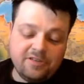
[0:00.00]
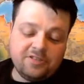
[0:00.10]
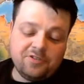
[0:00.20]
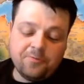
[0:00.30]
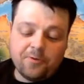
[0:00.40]

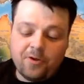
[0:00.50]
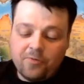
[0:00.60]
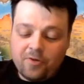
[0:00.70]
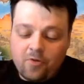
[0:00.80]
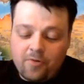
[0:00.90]

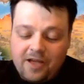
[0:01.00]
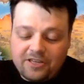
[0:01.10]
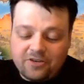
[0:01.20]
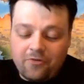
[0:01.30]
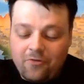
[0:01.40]
superhuman or
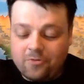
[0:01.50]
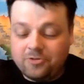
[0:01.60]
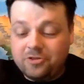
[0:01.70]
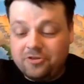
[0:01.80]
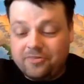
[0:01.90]
magical form,
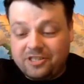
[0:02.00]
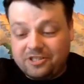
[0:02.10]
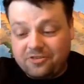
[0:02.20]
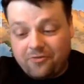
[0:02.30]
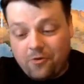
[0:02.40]

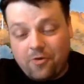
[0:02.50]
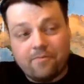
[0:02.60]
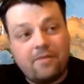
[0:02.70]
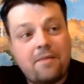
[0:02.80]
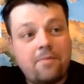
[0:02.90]
two-dimensional form,
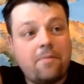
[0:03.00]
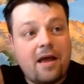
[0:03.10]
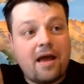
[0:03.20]
blah, blah, blah.